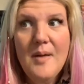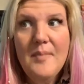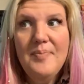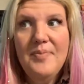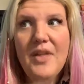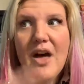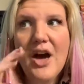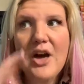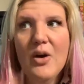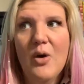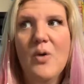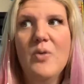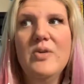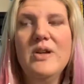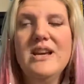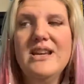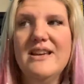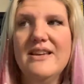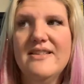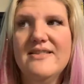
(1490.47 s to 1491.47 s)
not
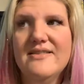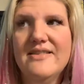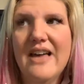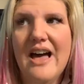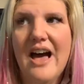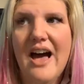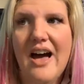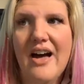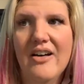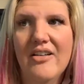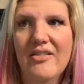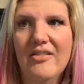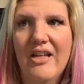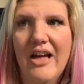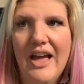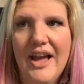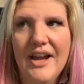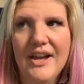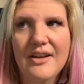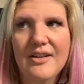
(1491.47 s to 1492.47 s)
only does that,
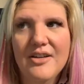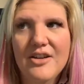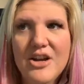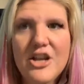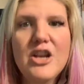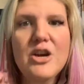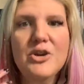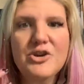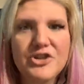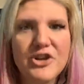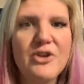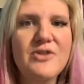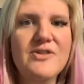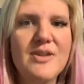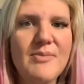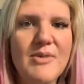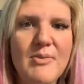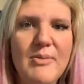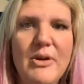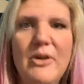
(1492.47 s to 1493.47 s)
like, you know, it shows
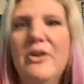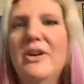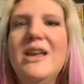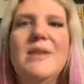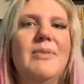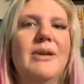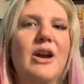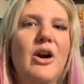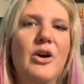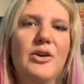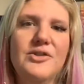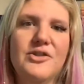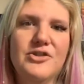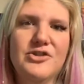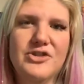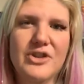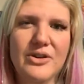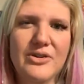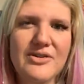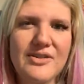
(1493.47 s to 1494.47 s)
some humility, but it also
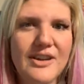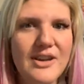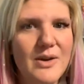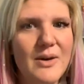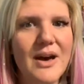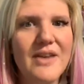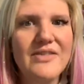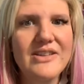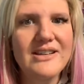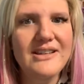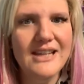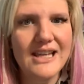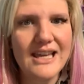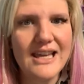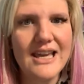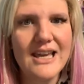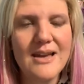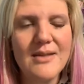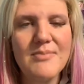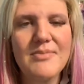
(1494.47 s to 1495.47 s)
shows that you have a
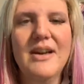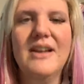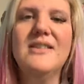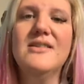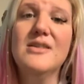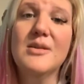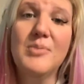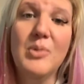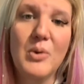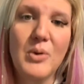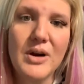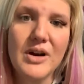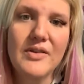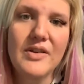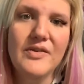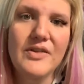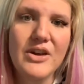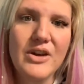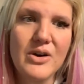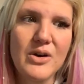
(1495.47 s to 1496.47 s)
team that's supportive
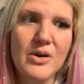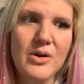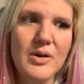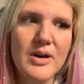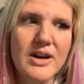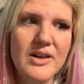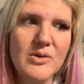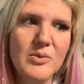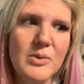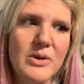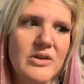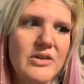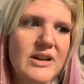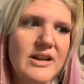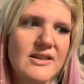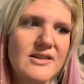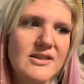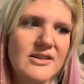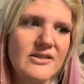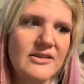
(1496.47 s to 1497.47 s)
of you and is willing
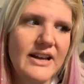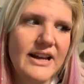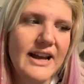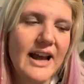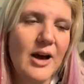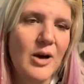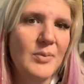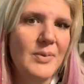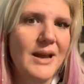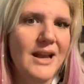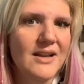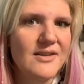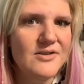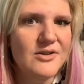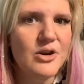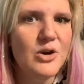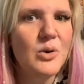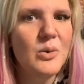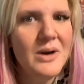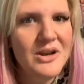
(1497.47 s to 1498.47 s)
to, like, help
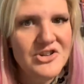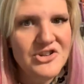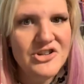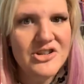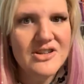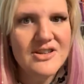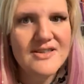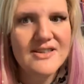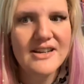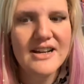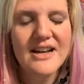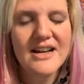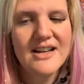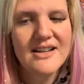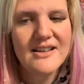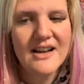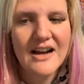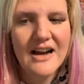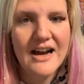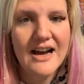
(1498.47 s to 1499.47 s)
answer questions at any
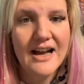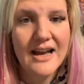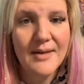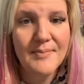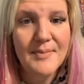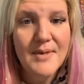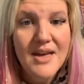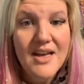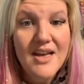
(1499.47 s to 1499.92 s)
time.